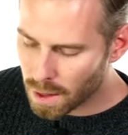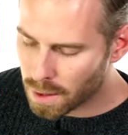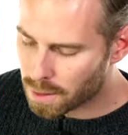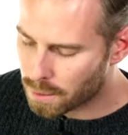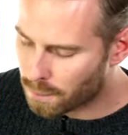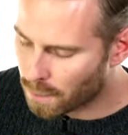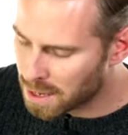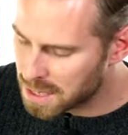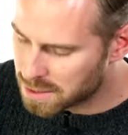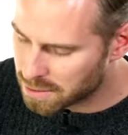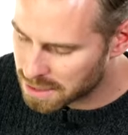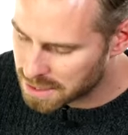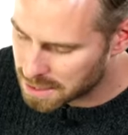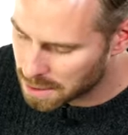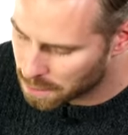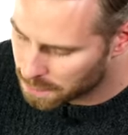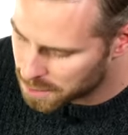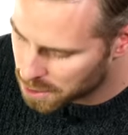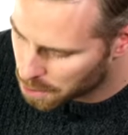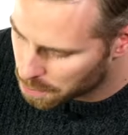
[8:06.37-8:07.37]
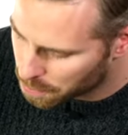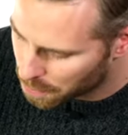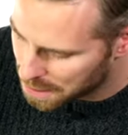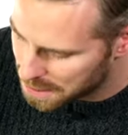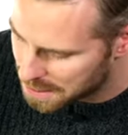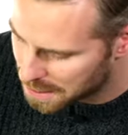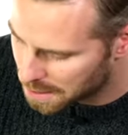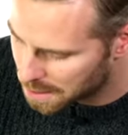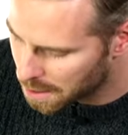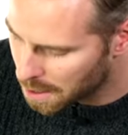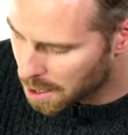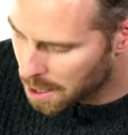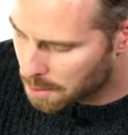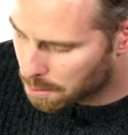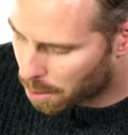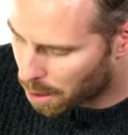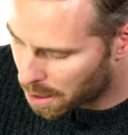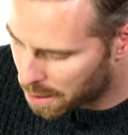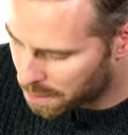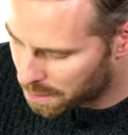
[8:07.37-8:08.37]
The visor itself is operated
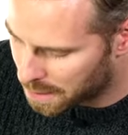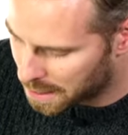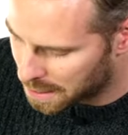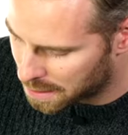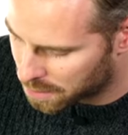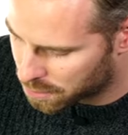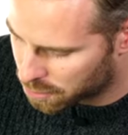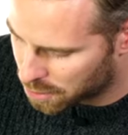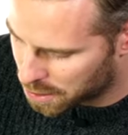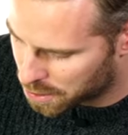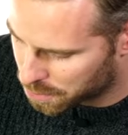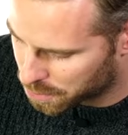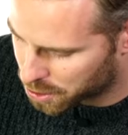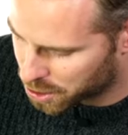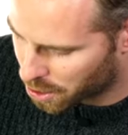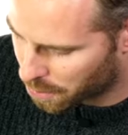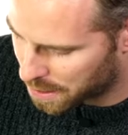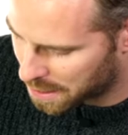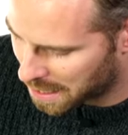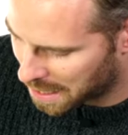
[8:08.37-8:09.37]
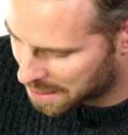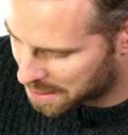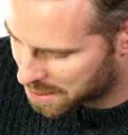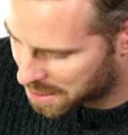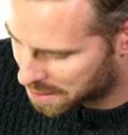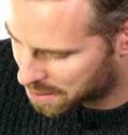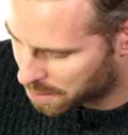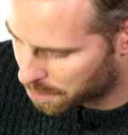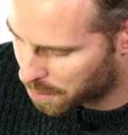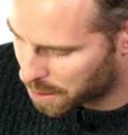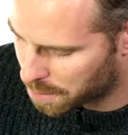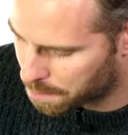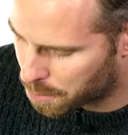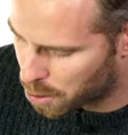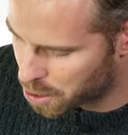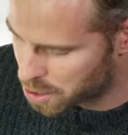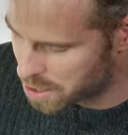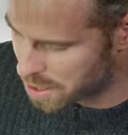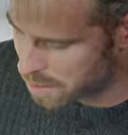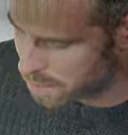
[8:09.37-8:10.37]
by the traditional Shoei latch system where you
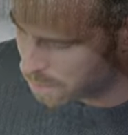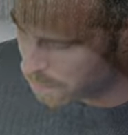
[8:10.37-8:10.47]
push this